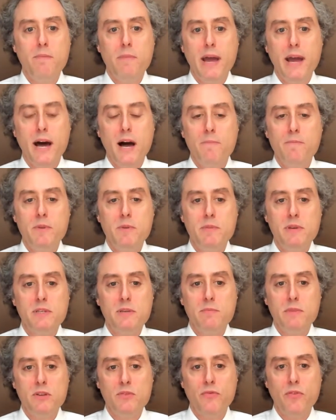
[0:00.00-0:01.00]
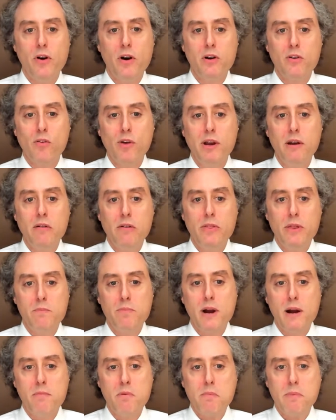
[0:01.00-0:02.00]
my optimism is far greater than
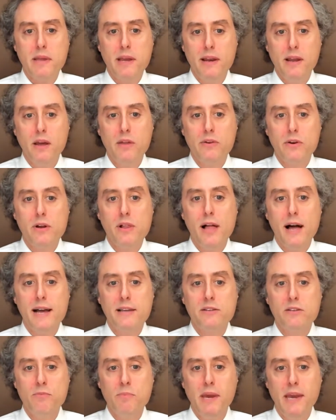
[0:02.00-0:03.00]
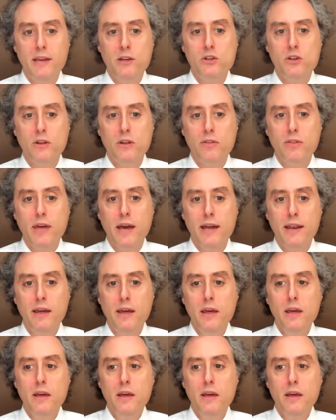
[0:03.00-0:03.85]
probably any other class of patient, that